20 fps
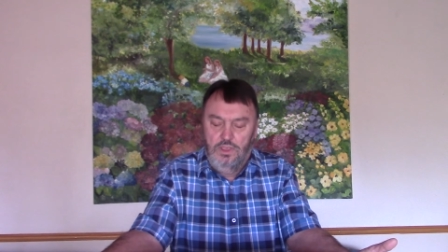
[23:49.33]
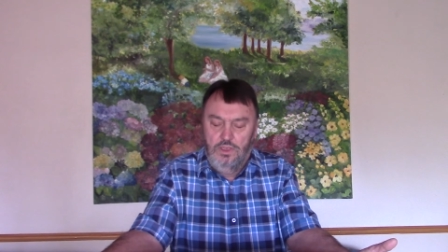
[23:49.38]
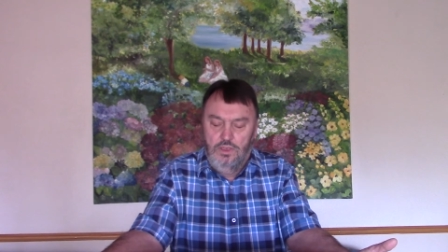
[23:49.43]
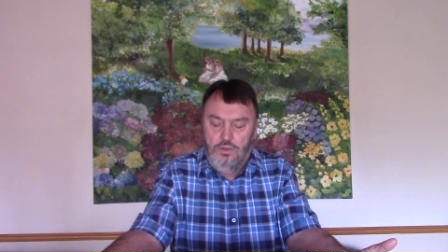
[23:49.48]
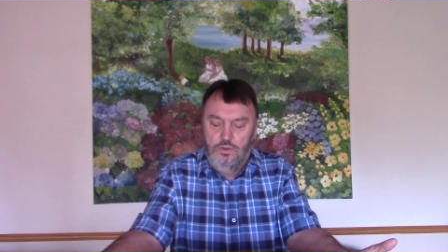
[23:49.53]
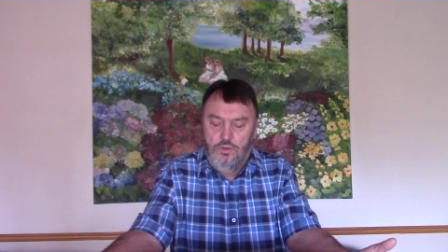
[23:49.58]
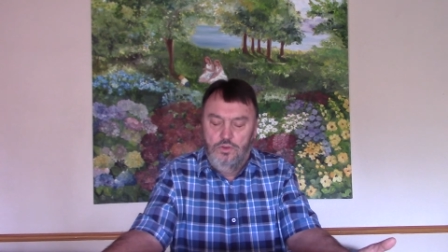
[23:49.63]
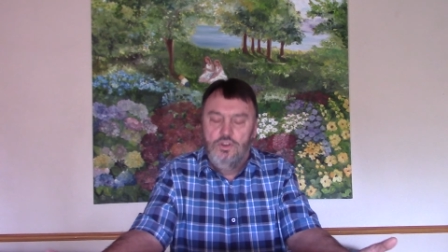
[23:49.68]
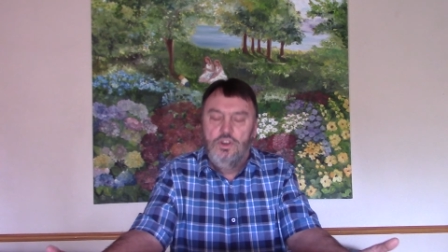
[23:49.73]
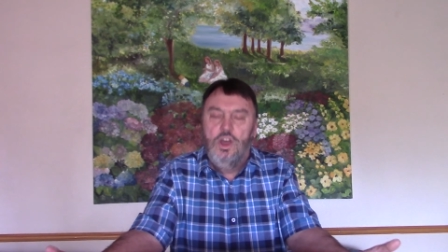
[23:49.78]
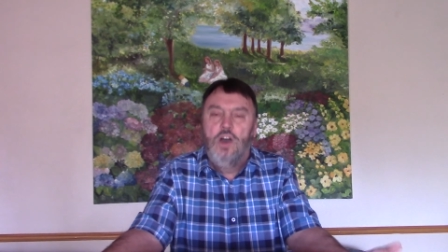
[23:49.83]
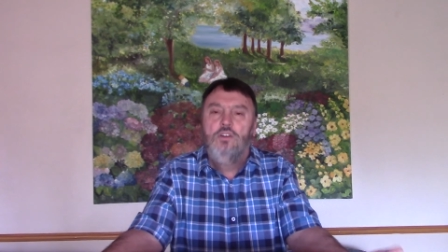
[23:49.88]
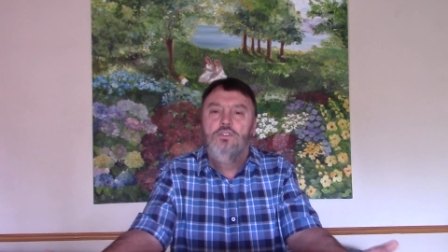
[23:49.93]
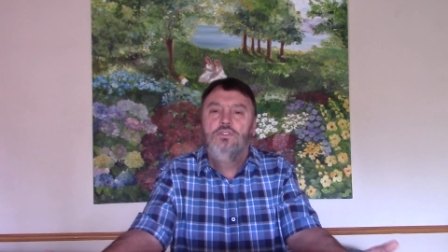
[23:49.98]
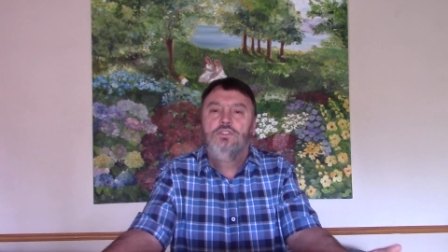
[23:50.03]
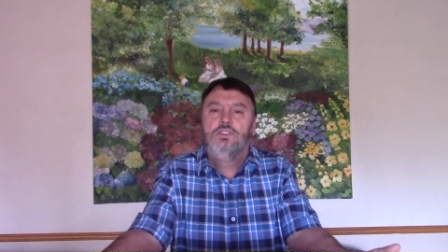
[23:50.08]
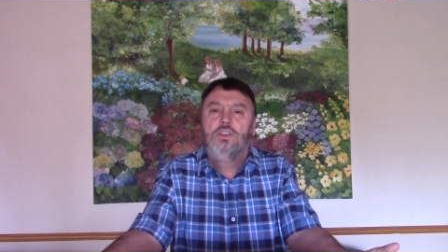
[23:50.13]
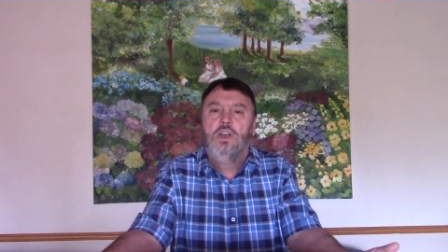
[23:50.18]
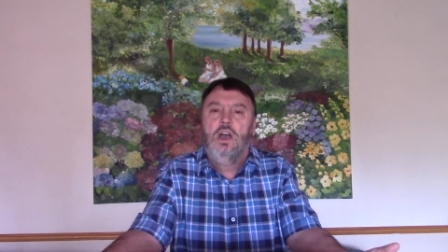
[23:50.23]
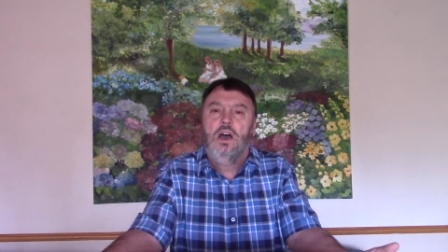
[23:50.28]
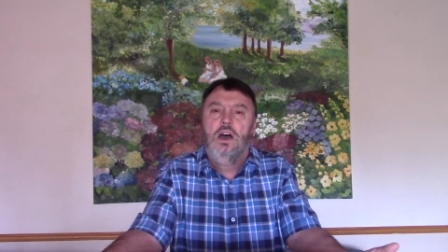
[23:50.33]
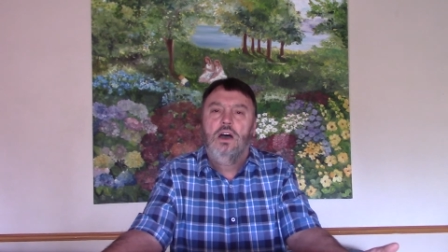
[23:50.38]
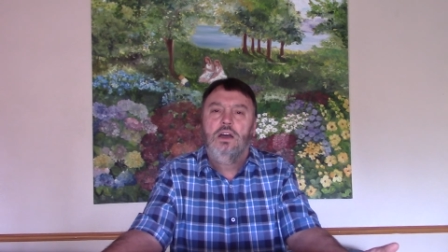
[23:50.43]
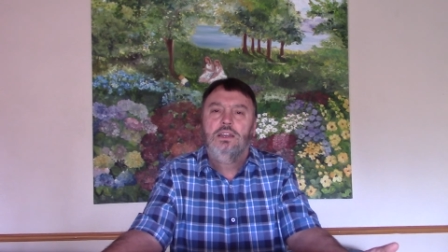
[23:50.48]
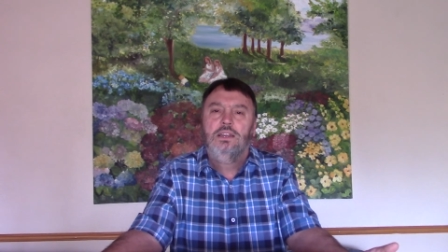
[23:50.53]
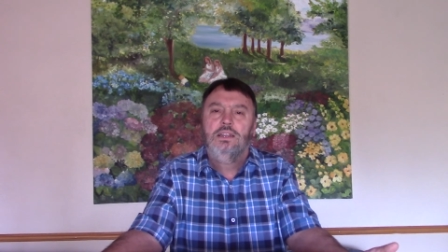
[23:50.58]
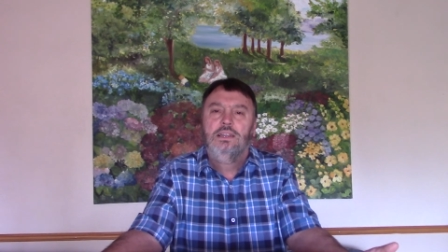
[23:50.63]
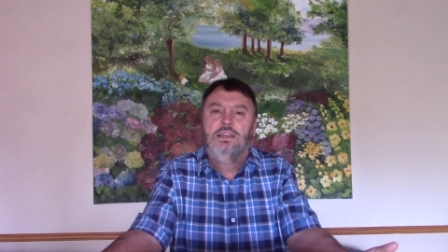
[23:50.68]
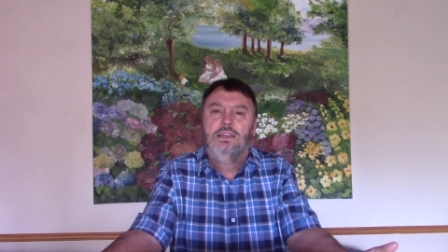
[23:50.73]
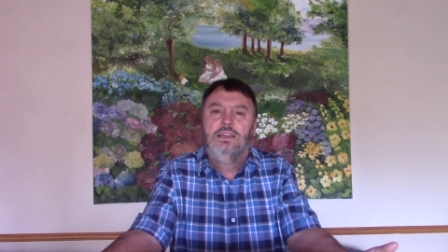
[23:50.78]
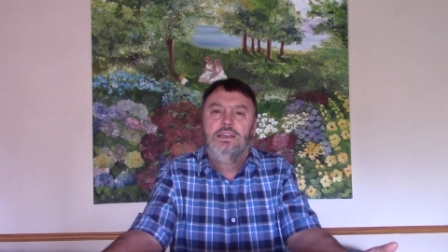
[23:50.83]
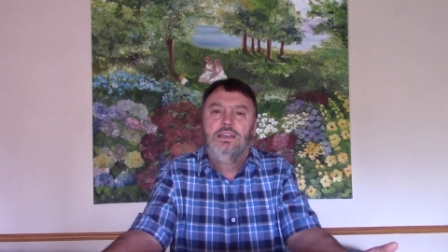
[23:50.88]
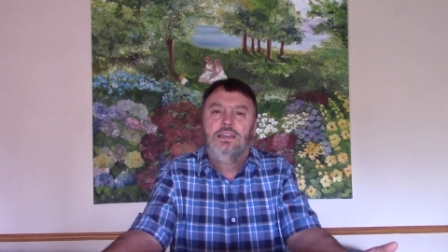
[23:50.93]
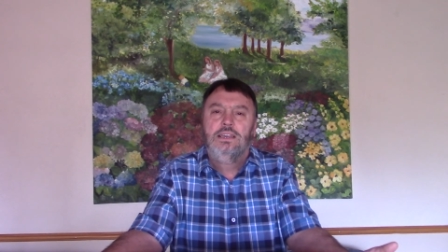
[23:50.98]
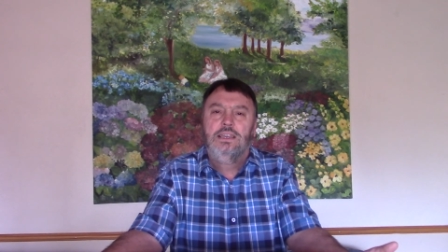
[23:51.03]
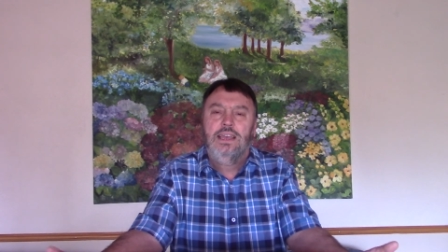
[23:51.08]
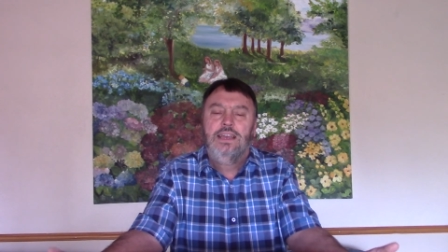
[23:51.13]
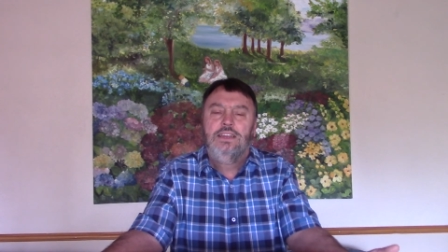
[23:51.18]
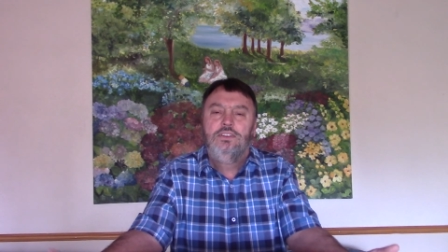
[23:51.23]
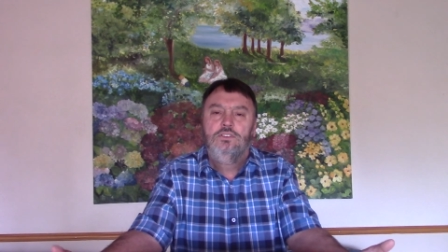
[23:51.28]
who knows God
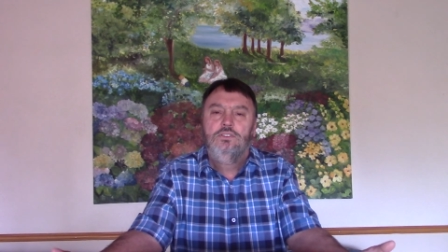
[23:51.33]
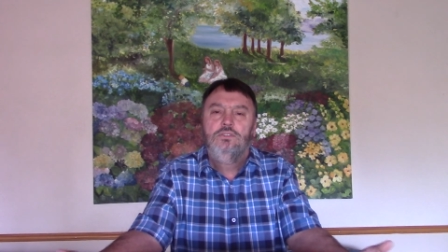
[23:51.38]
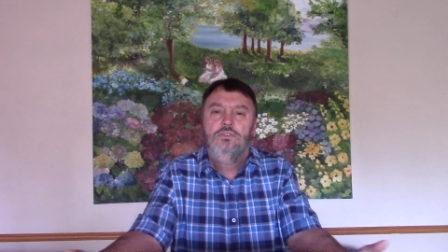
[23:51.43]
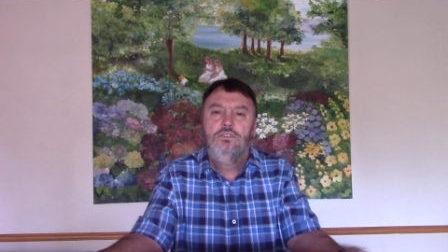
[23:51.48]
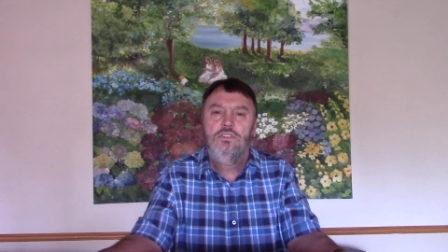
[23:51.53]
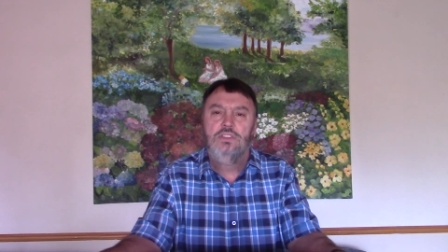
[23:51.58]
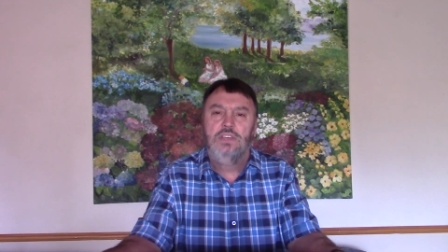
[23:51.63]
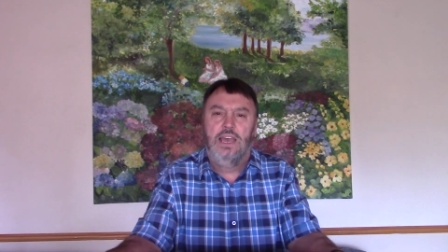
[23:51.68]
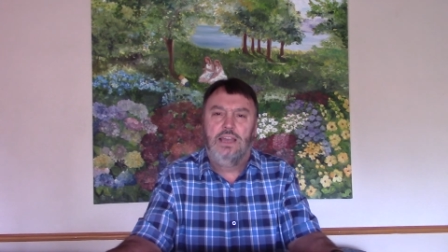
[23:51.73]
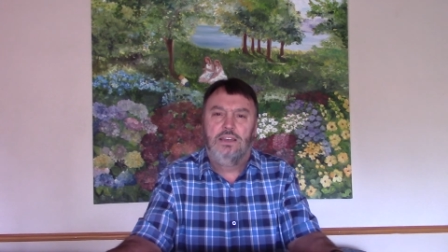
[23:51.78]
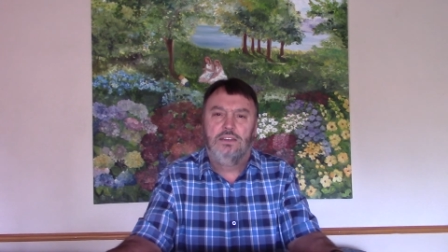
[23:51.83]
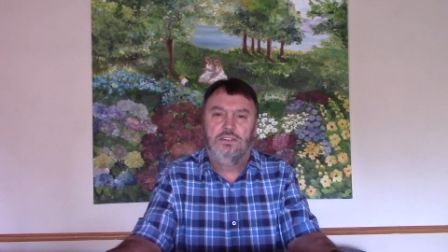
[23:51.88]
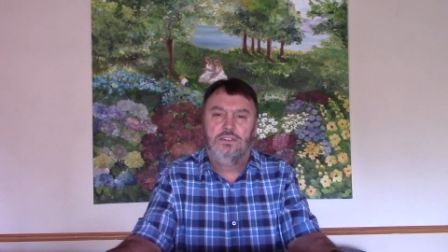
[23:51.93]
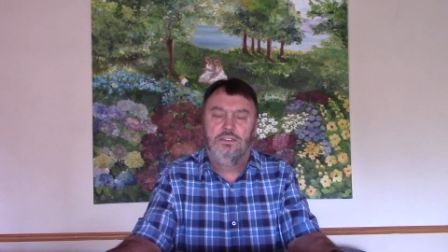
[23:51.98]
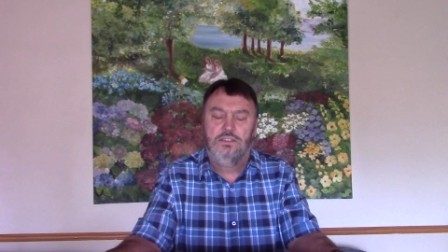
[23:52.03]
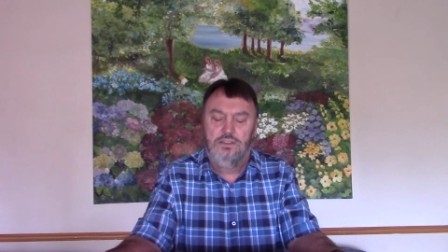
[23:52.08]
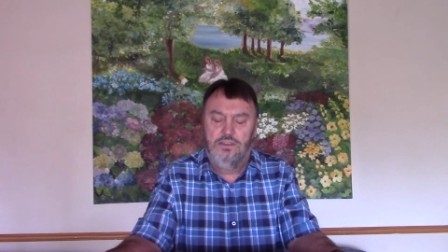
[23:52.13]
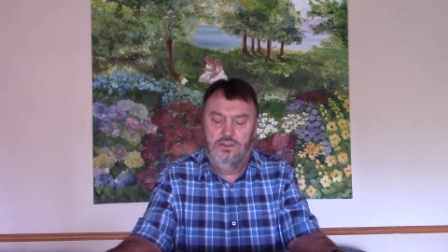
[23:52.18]
can do that.